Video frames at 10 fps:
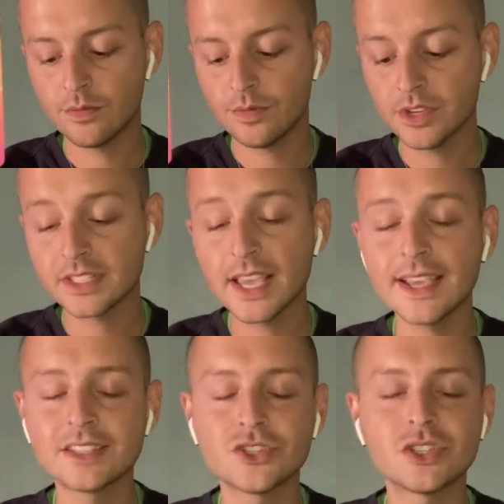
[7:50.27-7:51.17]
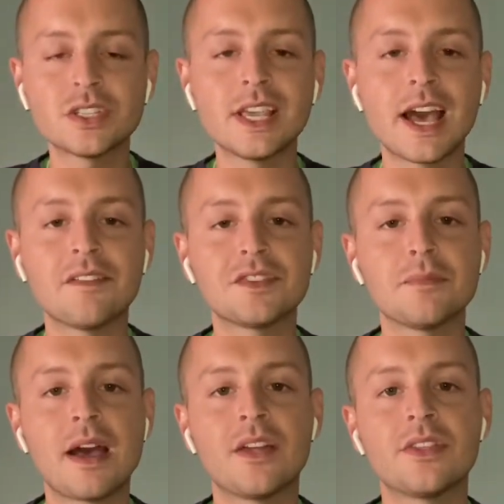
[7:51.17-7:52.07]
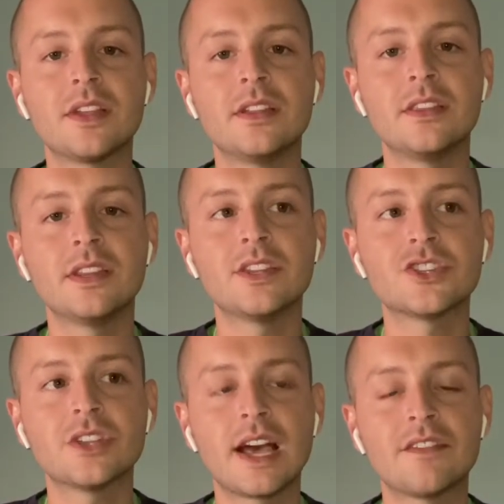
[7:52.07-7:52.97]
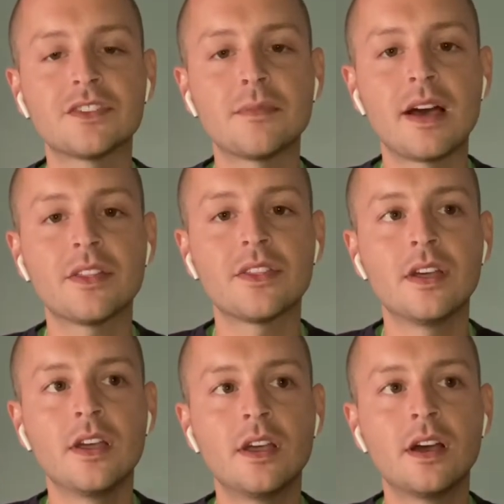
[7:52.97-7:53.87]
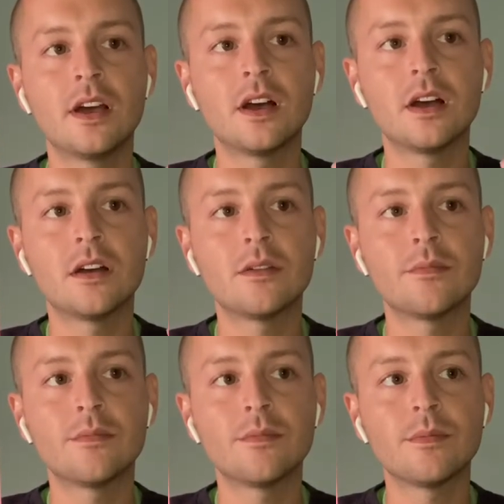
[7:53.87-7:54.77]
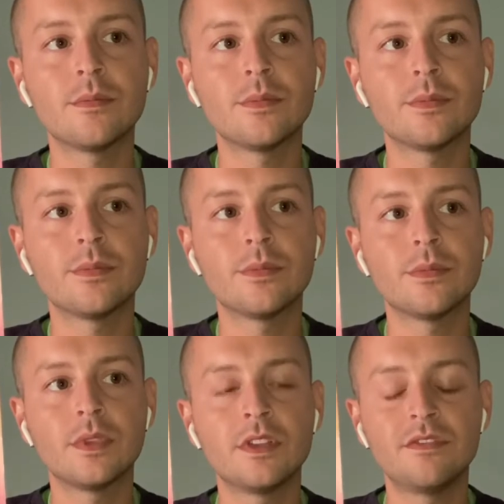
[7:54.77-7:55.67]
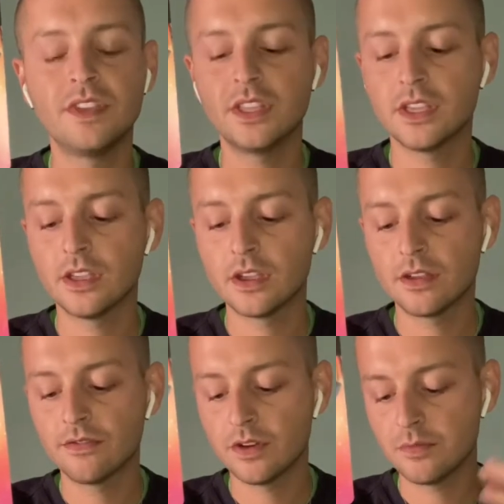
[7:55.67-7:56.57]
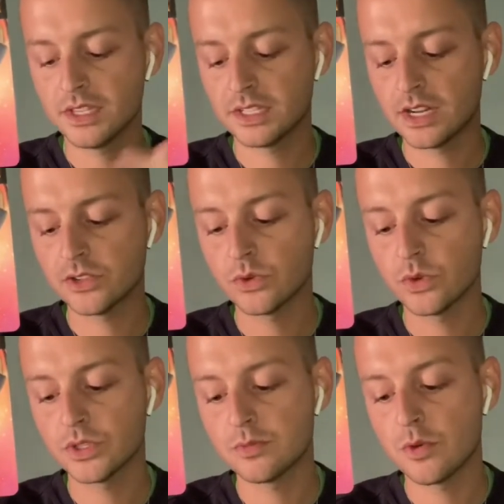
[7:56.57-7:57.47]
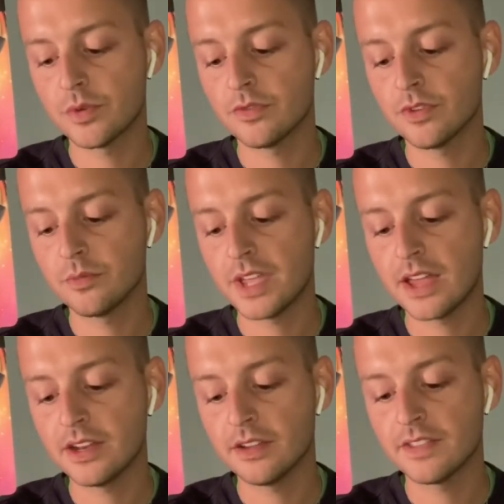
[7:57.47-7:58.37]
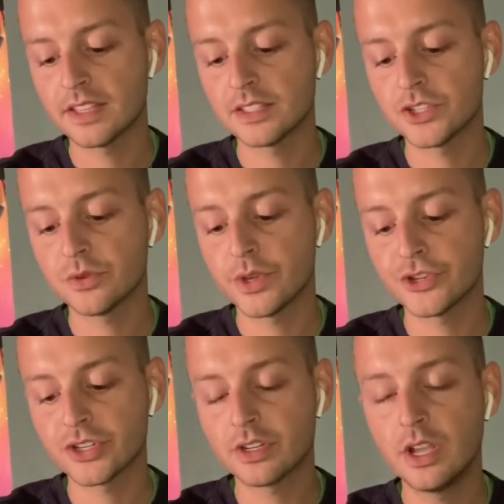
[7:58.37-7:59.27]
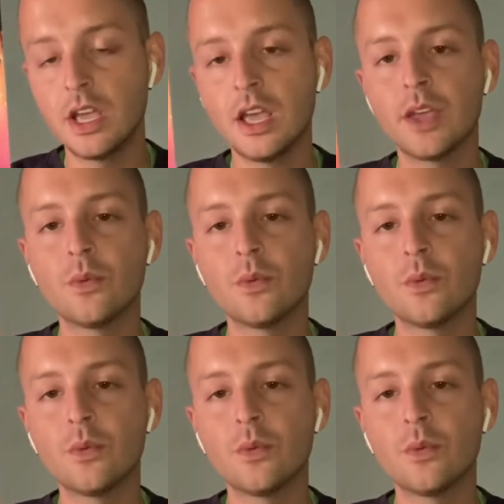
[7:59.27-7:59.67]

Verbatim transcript: they're saying it's just the aftermath and the initial aftermath um, in feeling uh, from this Ten of Swords moment, from the ending of that situation. It